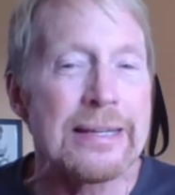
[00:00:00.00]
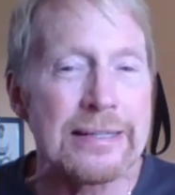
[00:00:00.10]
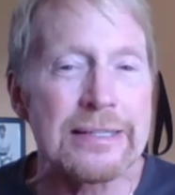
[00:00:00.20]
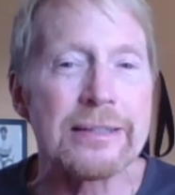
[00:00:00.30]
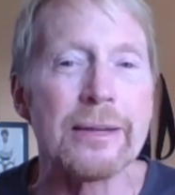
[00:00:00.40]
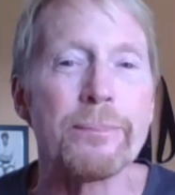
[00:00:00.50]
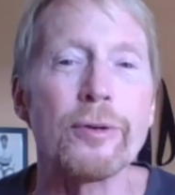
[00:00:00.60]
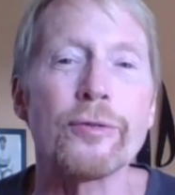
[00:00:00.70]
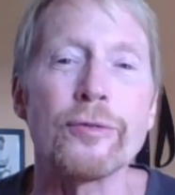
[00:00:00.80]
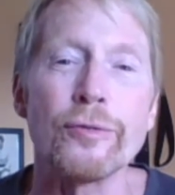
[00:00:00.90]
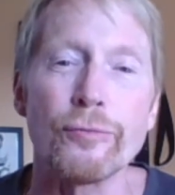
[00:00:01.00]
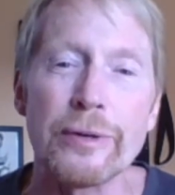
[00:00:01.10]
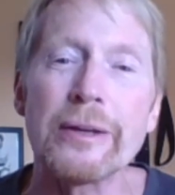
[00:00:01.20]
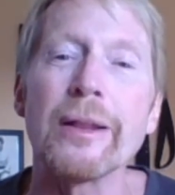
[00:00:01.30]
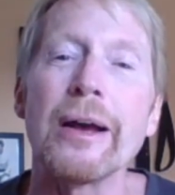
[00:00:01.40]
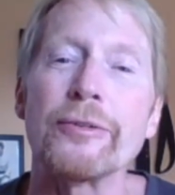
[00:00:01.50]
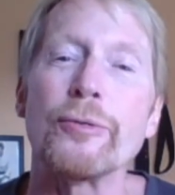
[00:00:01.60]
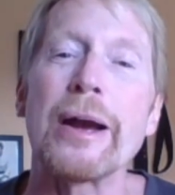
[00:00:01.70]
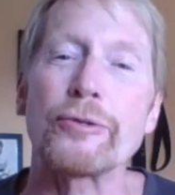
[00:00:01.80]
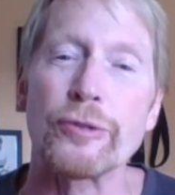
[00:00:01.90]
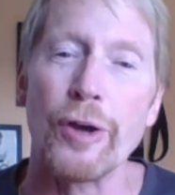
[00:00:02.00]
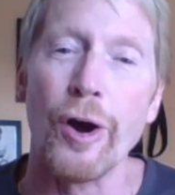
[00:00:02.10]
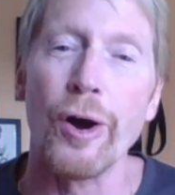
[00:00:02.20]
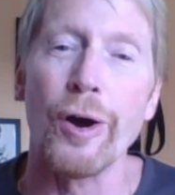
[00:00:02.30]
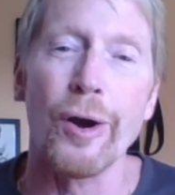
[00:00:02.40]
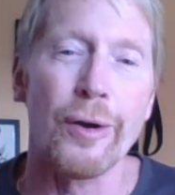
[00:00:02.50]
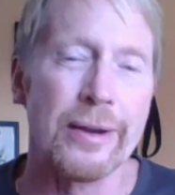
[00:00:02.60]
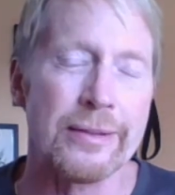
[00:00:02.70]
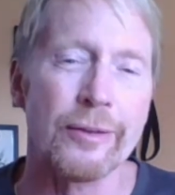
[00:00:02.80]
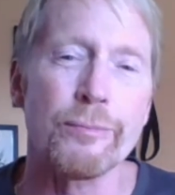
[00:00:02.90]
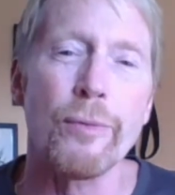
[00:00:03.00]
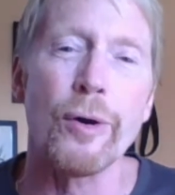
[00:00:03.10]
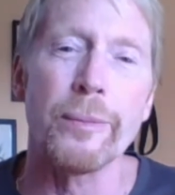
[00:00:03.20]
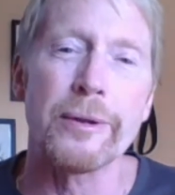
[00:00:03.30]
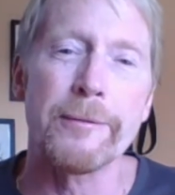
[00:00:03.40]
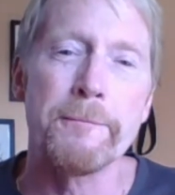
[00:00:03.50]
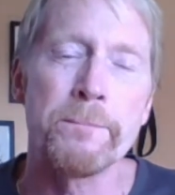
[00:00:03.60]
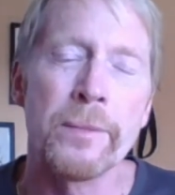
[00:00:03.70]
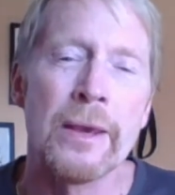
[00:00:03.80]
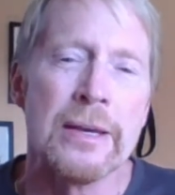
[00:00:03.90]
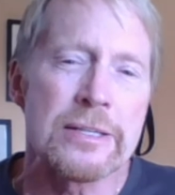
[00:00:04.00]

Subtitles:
isn't the person you realize you actually are in this moment.